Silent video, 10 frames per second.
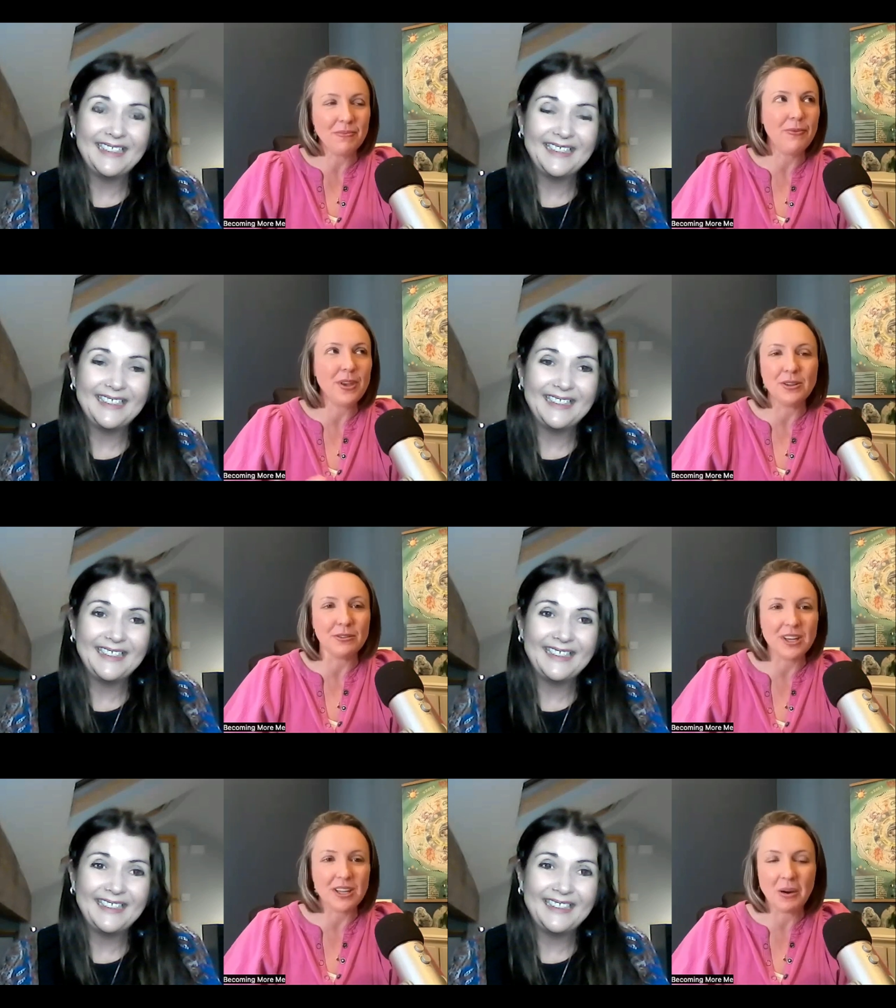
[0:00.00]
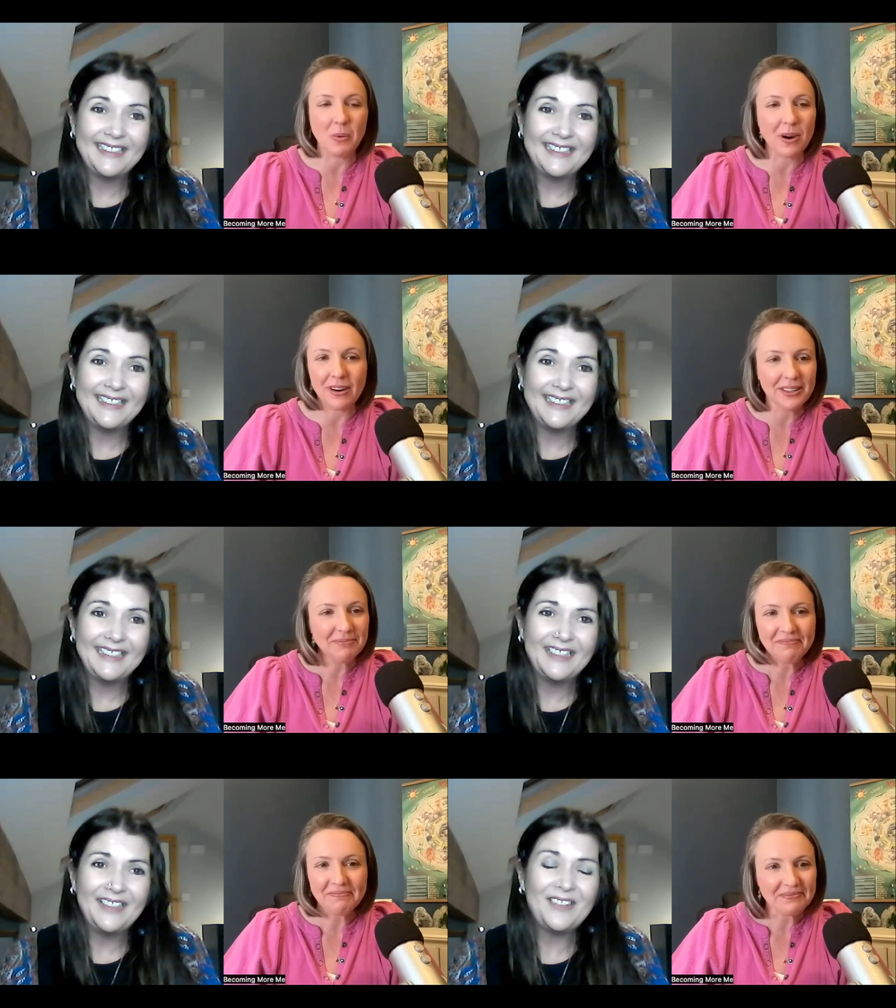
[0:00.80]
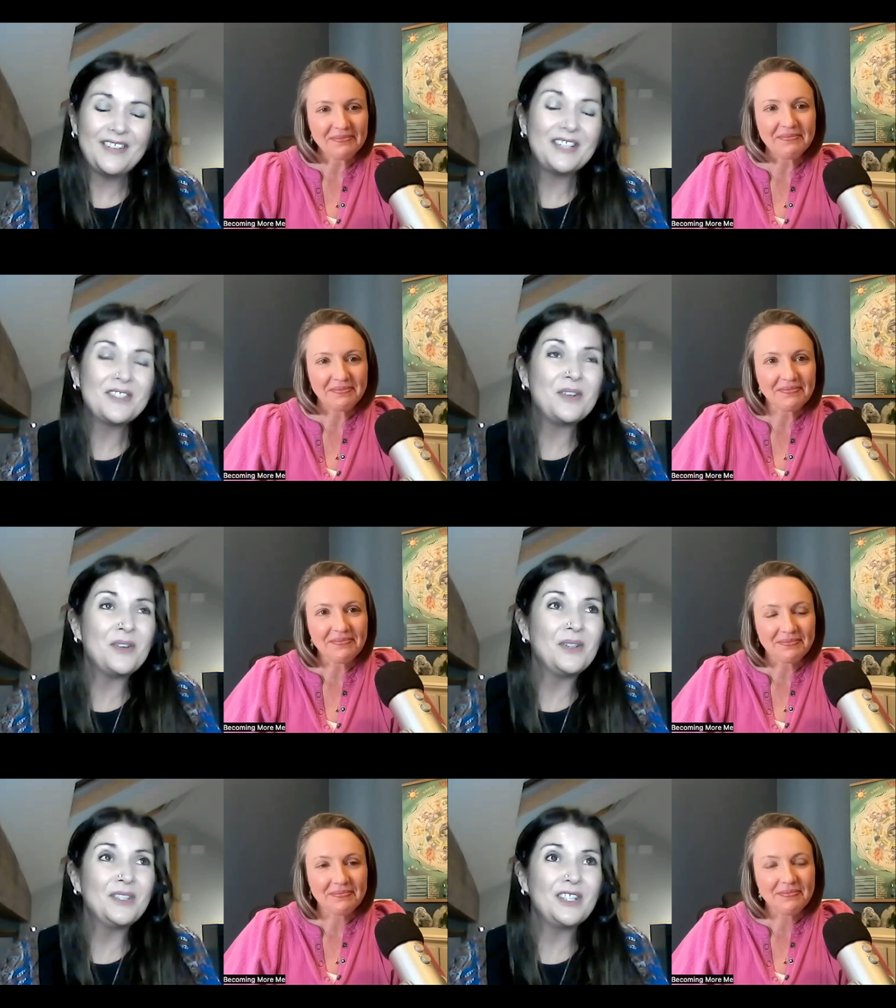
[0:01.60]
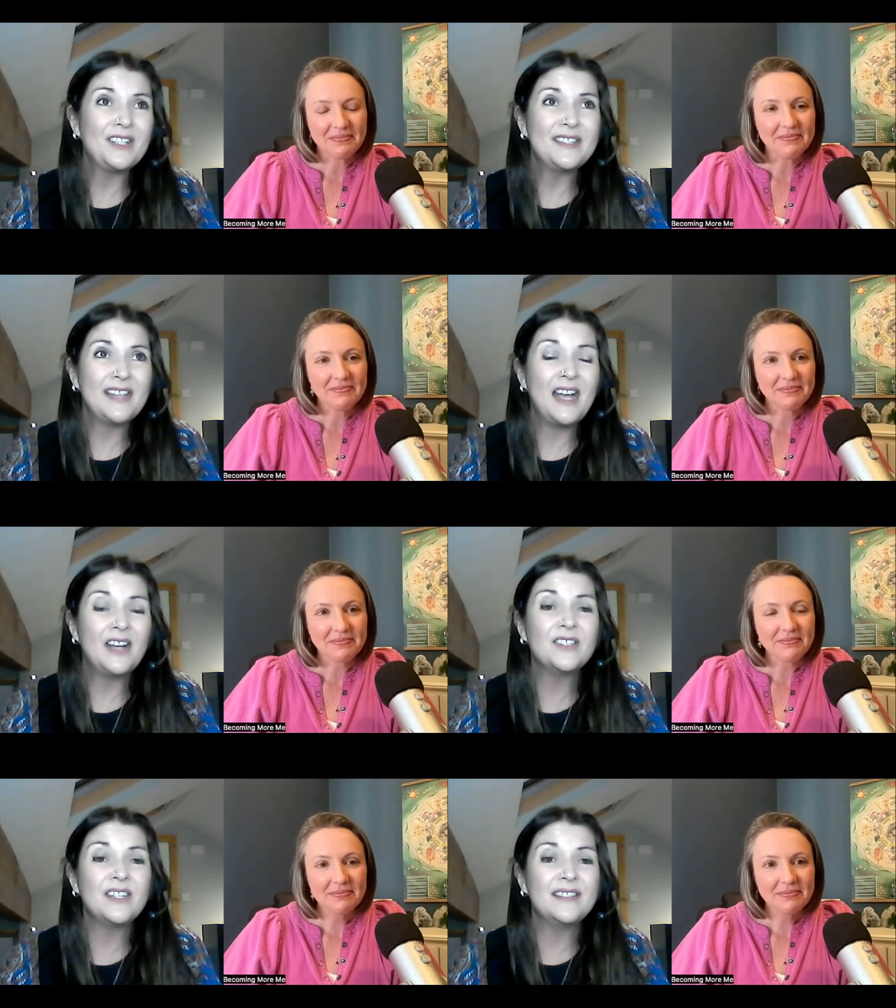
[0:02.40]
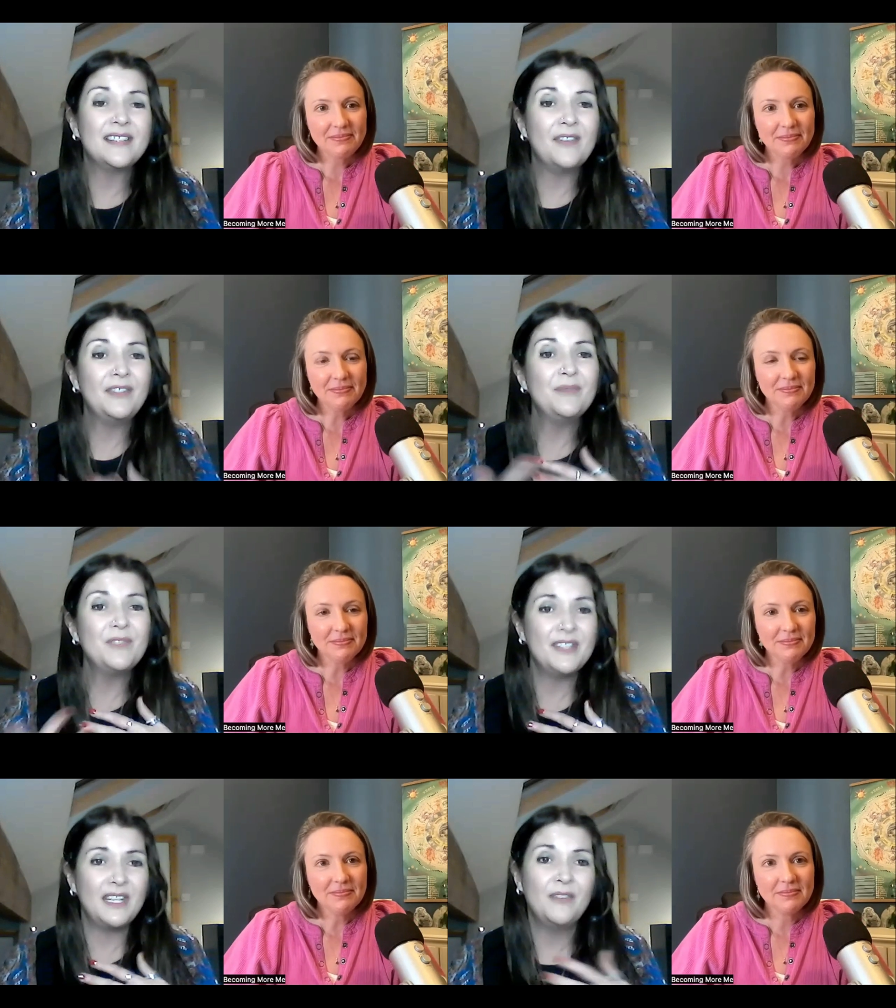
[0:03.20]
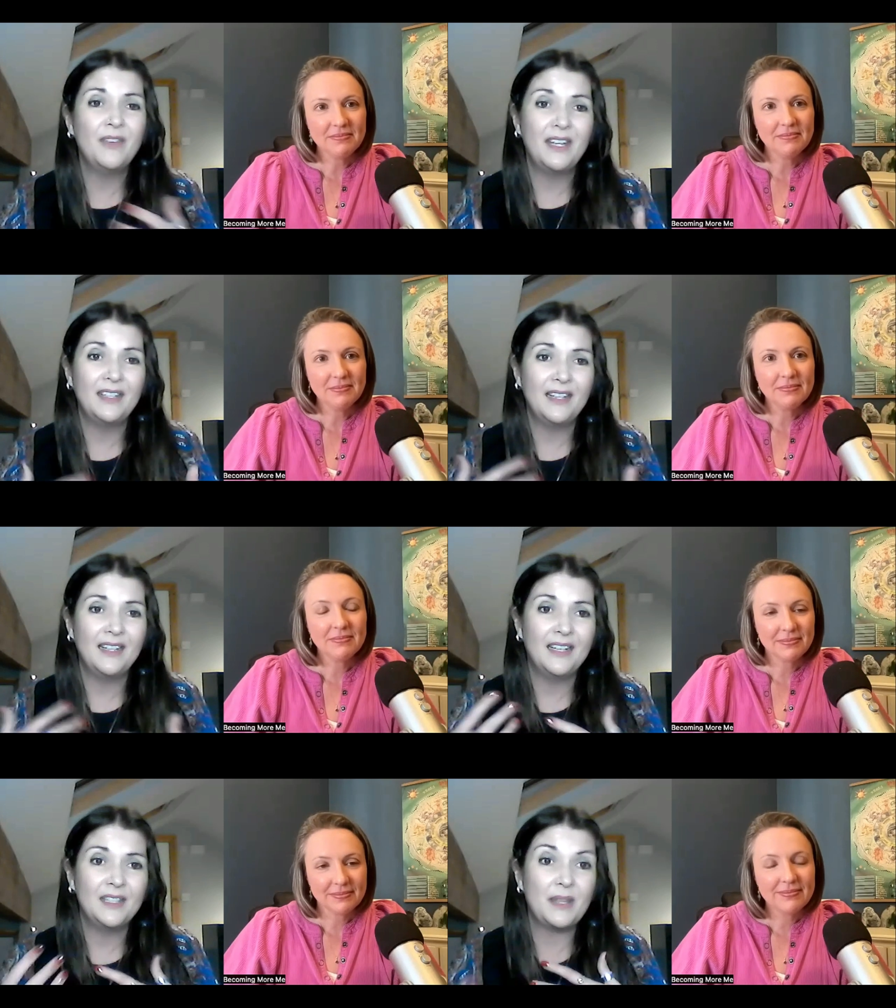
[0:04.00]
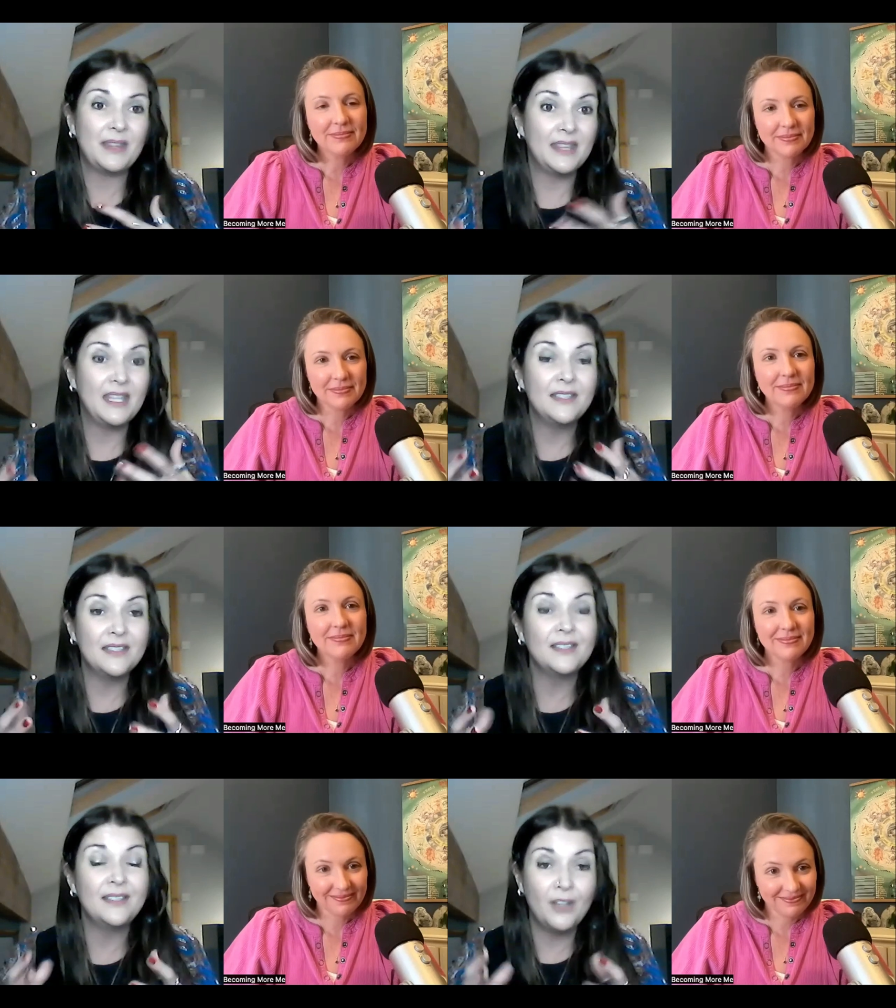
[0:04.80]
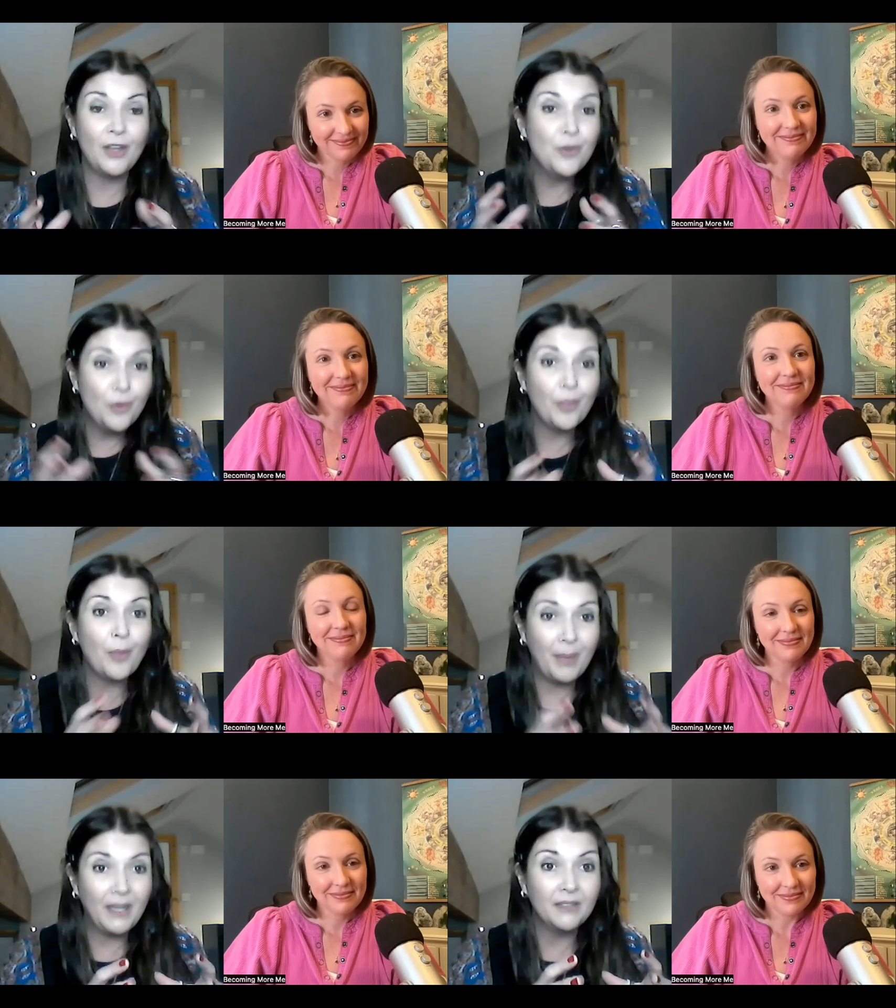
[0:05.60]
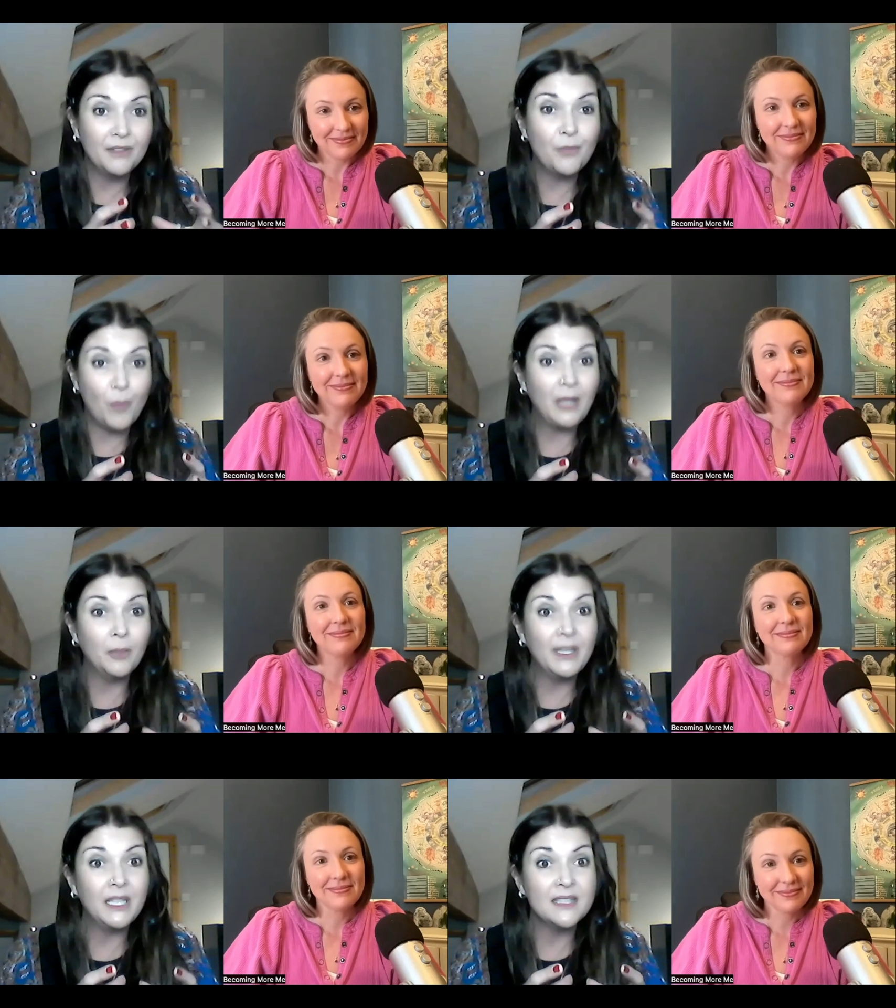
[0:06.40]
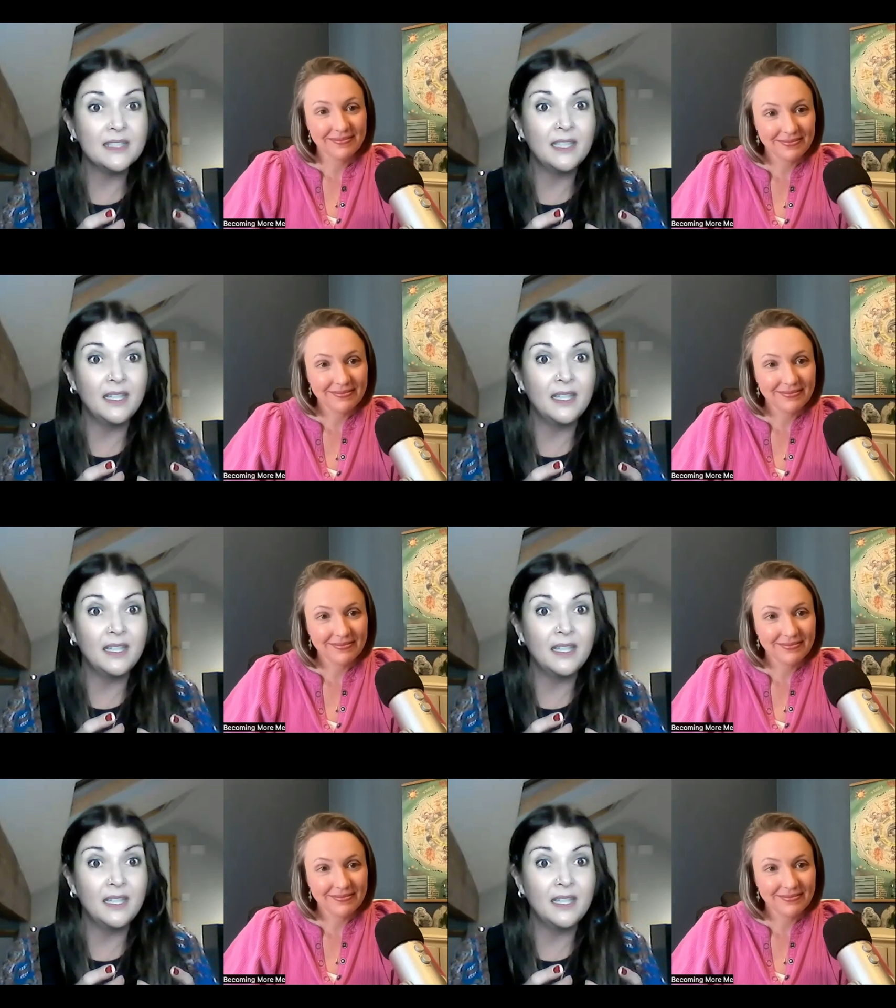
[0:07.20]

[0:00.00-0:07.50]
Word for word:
Speaker 1: field of healing work
Speaker 2: oh that's gorgeous yeah because it's giving and receiving like it's this is an, another pillar of well-being isn't